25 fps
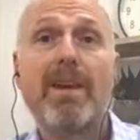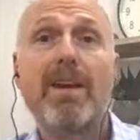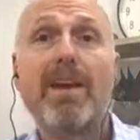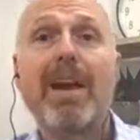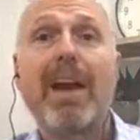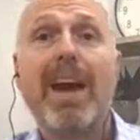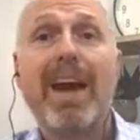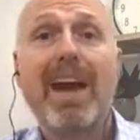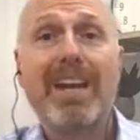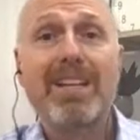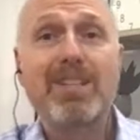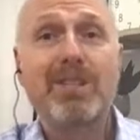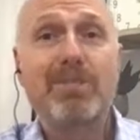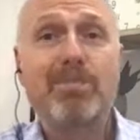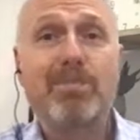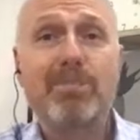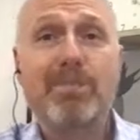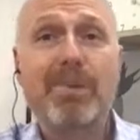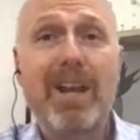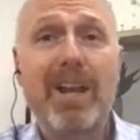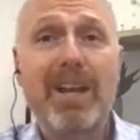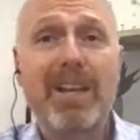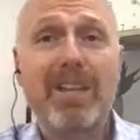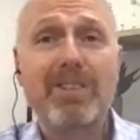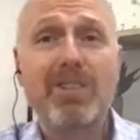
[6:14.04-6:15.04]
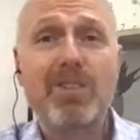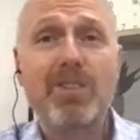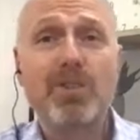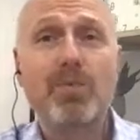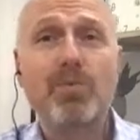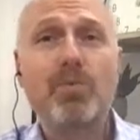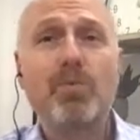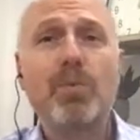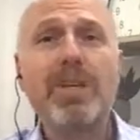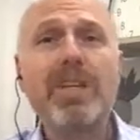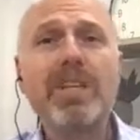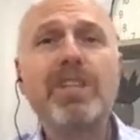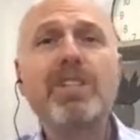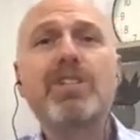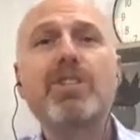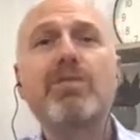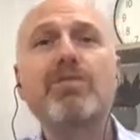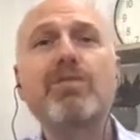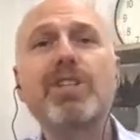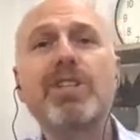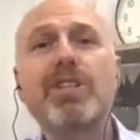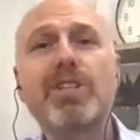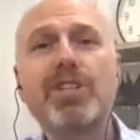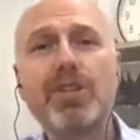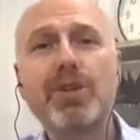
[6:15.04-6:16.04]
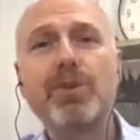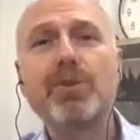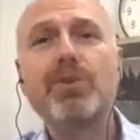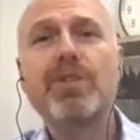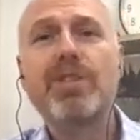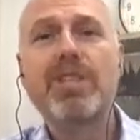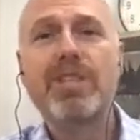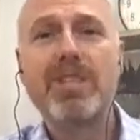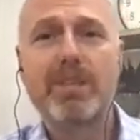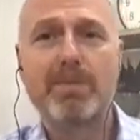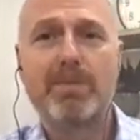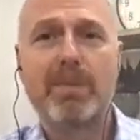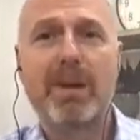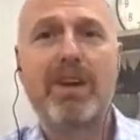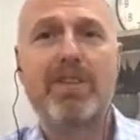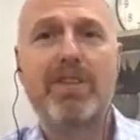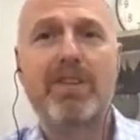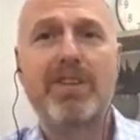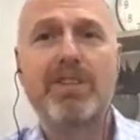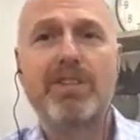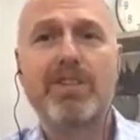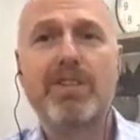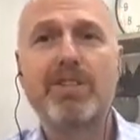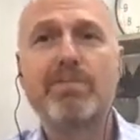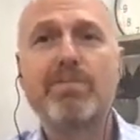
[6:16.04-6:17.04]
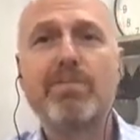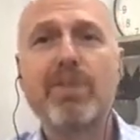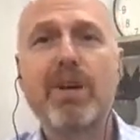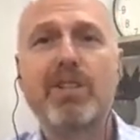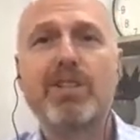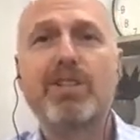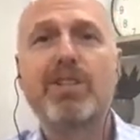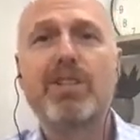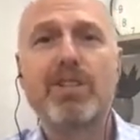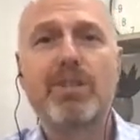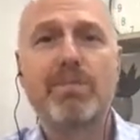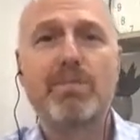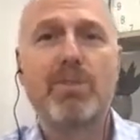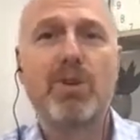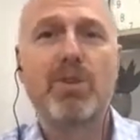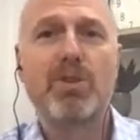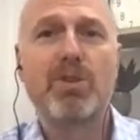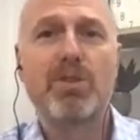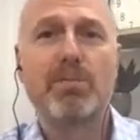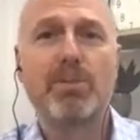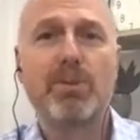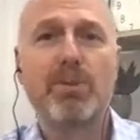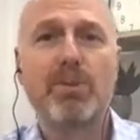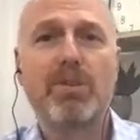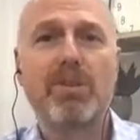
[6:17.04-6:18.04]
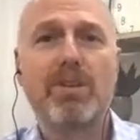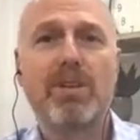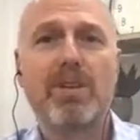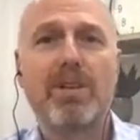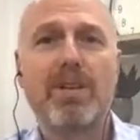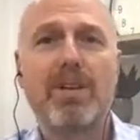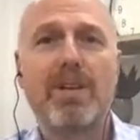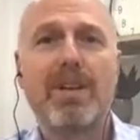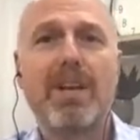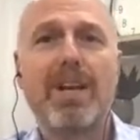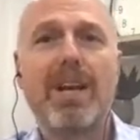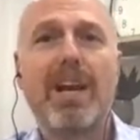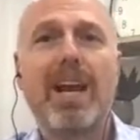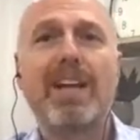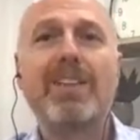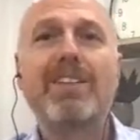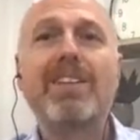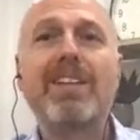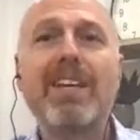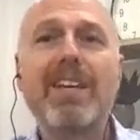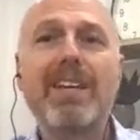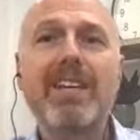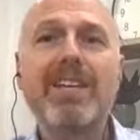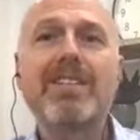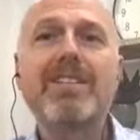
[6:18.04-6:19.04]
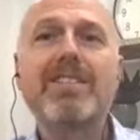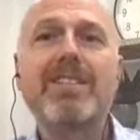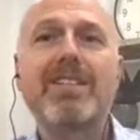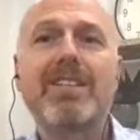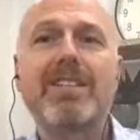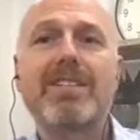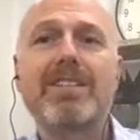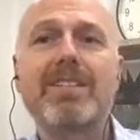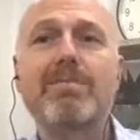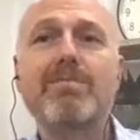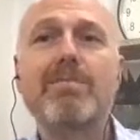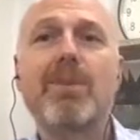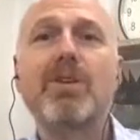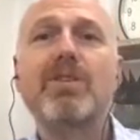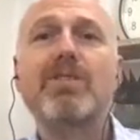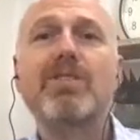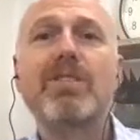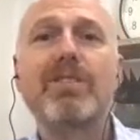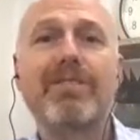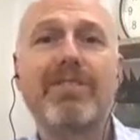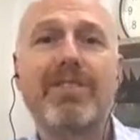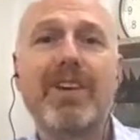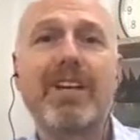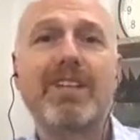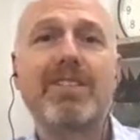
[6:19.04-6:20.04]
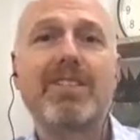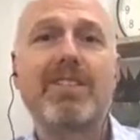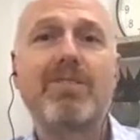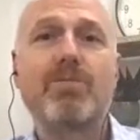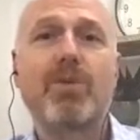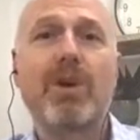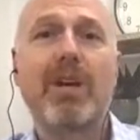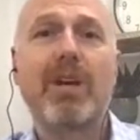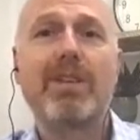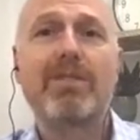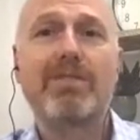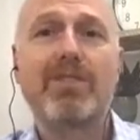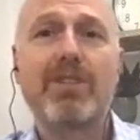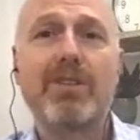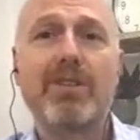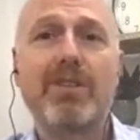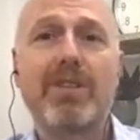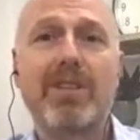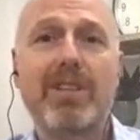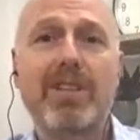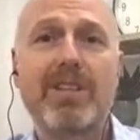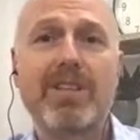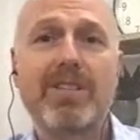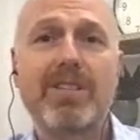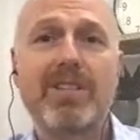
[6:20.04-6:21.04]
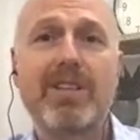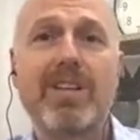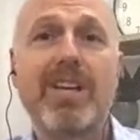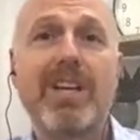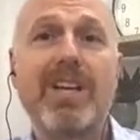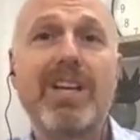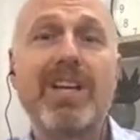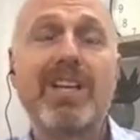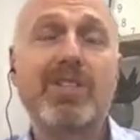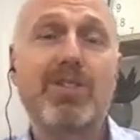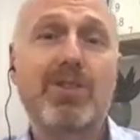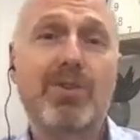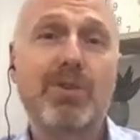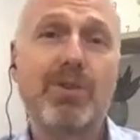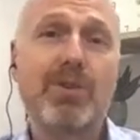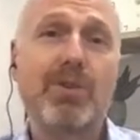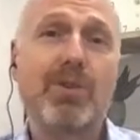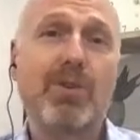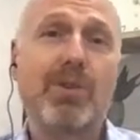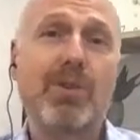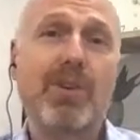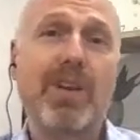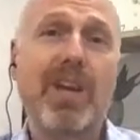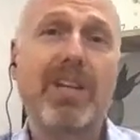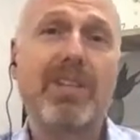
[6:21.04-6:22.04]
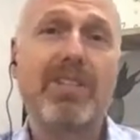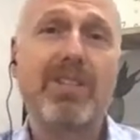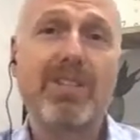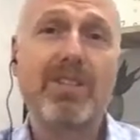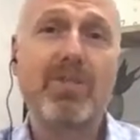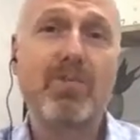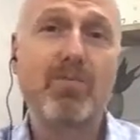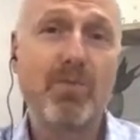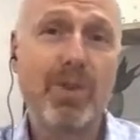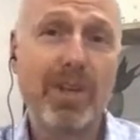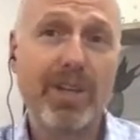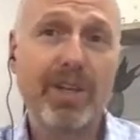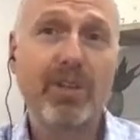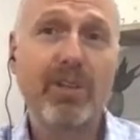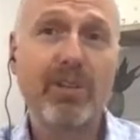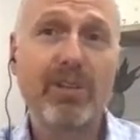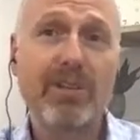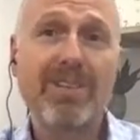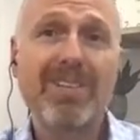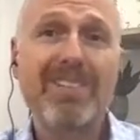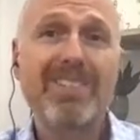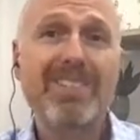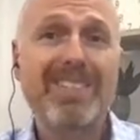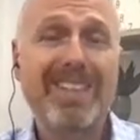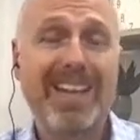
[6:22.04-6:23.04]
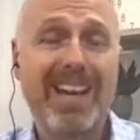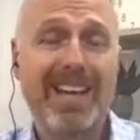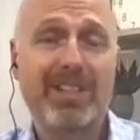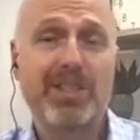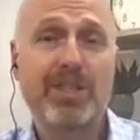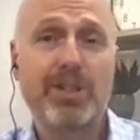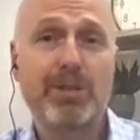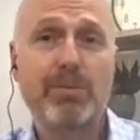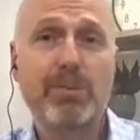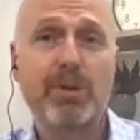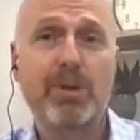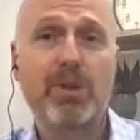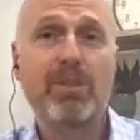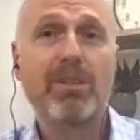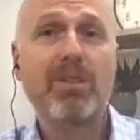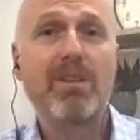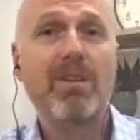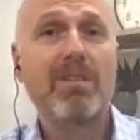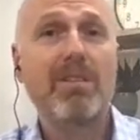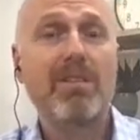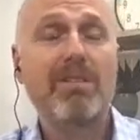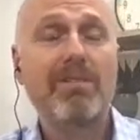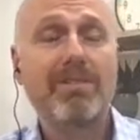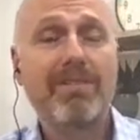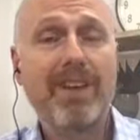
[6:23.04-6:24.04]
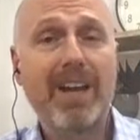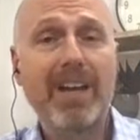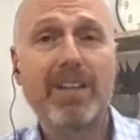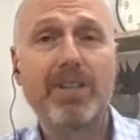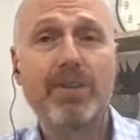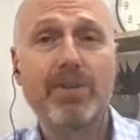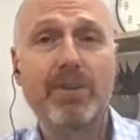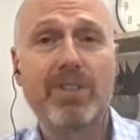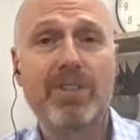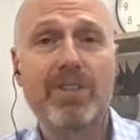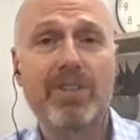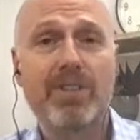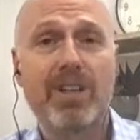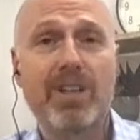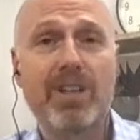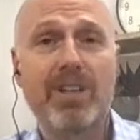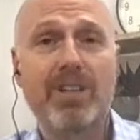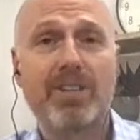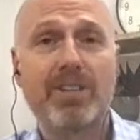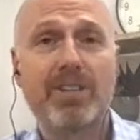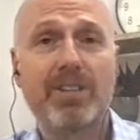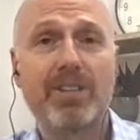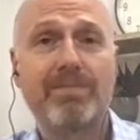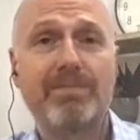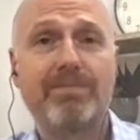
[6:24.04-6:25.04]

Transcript: As brands, we need to reduce these barriers as much as possible. And the easiest and most effective way of doing this is through creating real, tangible value exchange.